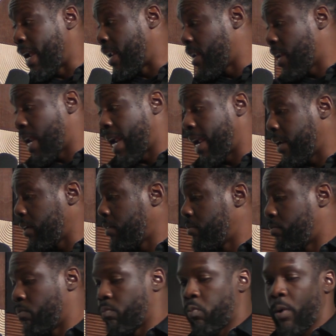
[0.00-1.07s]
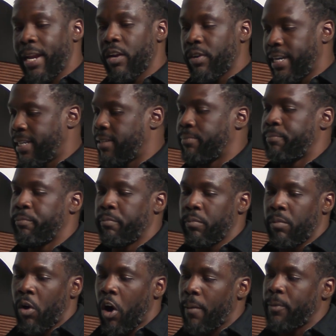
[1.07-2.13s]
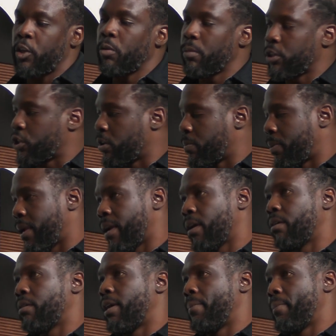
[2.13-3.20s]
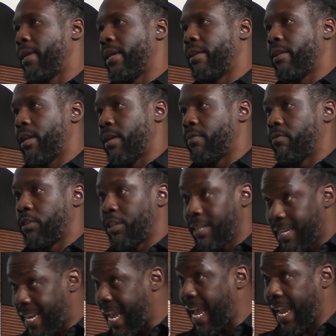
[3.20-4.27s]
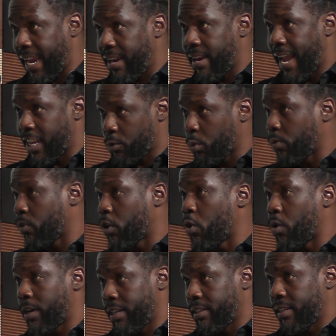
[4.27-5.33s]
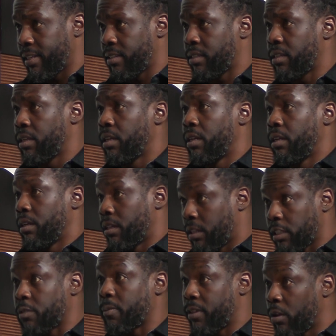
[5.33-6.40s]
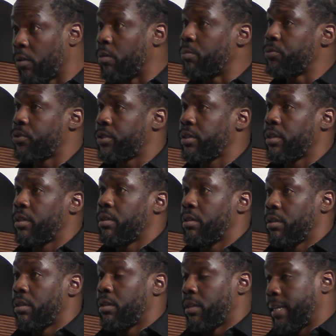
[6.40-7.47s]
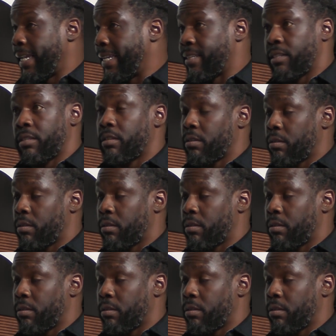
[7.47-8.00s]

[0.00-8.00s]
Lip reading: And we don't need to harp too much on payer. I mean, today, as we're recording this, Elizabeth Holmes is...